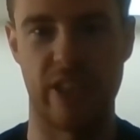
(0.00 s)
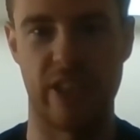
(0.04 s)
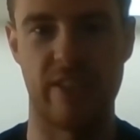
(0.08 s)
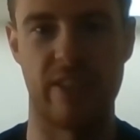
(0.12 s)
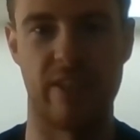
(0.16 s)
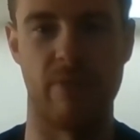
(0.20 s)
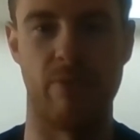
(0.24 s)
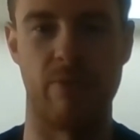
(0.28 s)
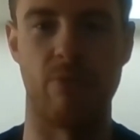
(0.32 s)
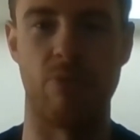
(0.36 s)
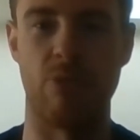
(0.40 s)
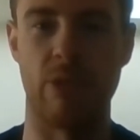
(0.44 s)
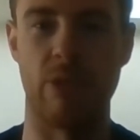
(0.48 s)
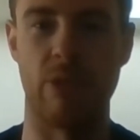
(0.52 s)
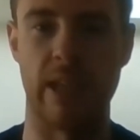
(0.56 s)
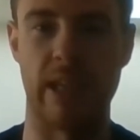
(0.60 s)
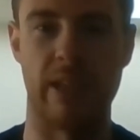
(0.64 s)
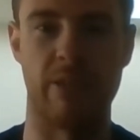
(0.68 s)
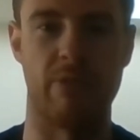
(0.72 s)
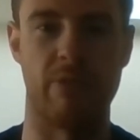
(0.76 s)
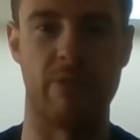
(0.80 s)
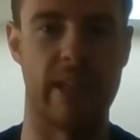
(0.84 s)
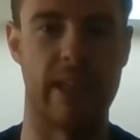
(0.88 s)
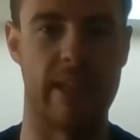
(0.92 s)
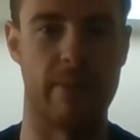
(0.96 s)
is really,
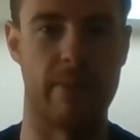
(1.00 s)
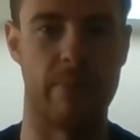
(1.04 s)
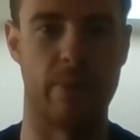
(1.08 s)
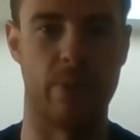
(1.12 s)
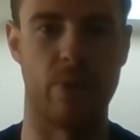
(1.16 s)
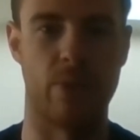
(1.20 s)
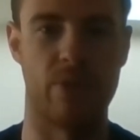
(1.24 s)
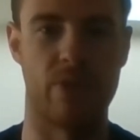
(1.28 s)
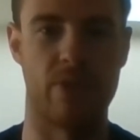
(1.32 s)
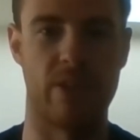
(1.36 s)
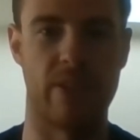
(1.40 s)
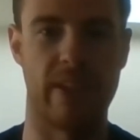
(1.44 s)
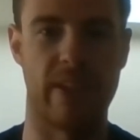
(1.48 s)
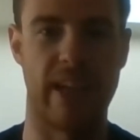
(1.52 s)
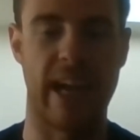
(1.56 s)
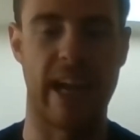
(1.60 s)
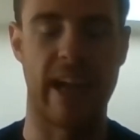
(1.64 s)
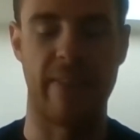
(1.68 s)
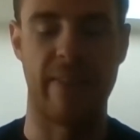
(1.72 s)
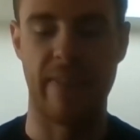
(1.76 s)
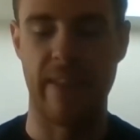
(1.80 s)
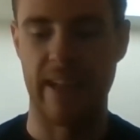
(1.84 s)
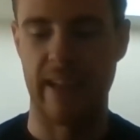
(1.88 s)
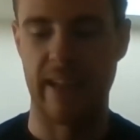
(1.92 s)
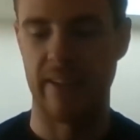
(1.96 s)
really important.
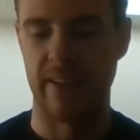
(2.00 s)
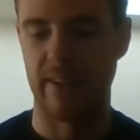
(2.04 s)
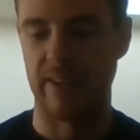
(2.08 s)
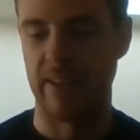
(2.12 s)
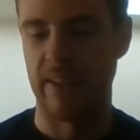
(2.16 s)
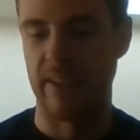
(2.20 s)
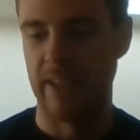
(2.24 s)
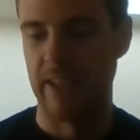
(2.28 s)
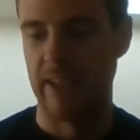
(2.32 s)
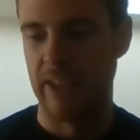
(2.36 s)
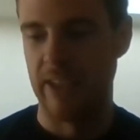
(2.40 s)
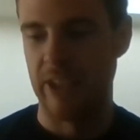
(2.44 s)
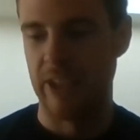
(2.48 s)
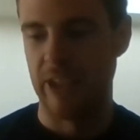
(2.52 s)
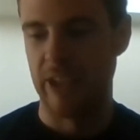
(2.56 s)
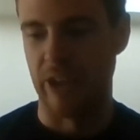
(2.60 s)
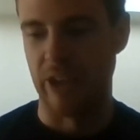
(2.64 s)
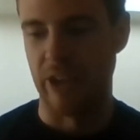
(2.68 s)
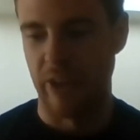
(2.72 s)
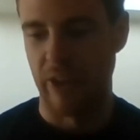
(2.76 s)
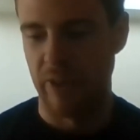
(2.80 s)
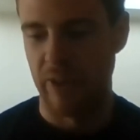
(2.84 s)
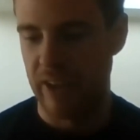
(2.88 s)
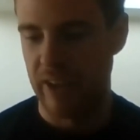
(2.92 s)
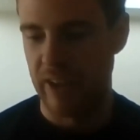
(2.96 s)
And then,
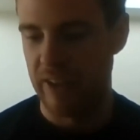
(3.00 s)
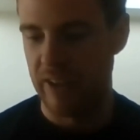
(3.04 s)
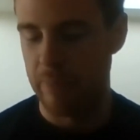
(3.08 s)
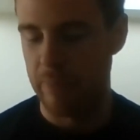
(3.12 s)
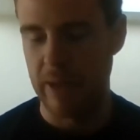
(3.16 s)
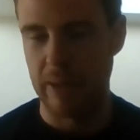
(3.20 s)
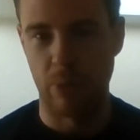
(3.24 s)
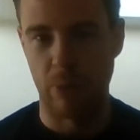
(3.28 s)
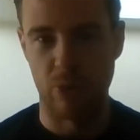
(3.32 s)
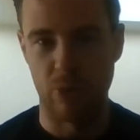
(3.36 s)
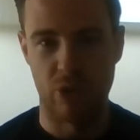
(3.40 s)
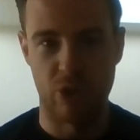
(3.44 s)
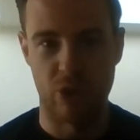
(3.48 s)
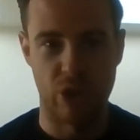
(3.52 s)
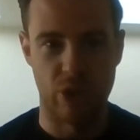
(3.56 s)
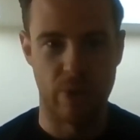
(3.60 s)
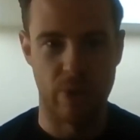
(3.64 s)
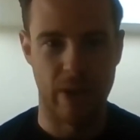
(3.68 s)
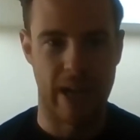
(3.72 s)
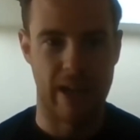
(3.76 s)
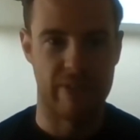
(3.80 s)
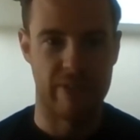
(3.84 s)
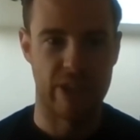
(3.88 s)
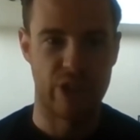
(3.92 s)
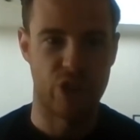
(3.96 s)
if people do
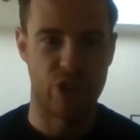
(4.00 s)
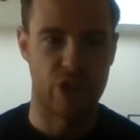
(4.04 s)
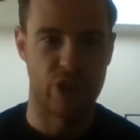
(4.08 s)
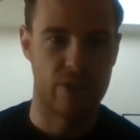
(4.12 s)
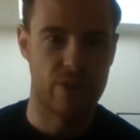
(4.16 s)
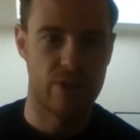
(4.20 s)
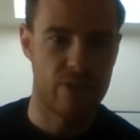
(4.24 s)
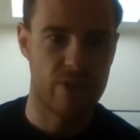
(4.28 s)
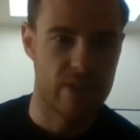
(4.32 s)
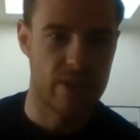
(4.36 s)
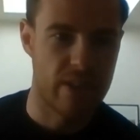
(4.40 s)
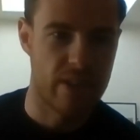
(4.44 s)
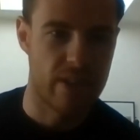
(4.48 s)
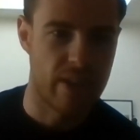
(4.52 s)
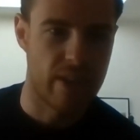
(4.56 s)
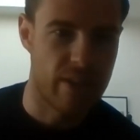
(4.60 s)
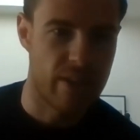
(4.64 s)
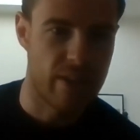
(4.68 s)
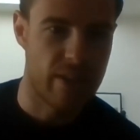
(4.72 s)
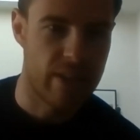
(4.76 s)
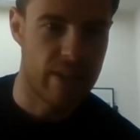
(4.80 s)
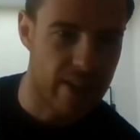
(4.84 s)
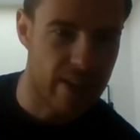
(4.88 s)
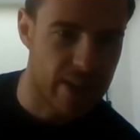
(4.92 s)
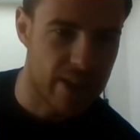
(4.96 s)
have issues,
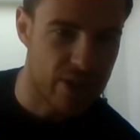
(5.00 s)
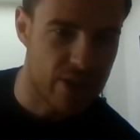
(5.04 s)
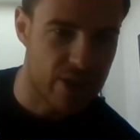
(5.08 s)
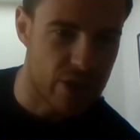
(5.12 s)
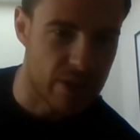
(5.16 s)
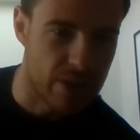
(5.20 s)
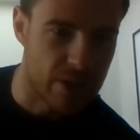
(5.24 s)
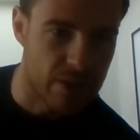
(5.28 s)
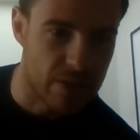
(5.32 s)
actually,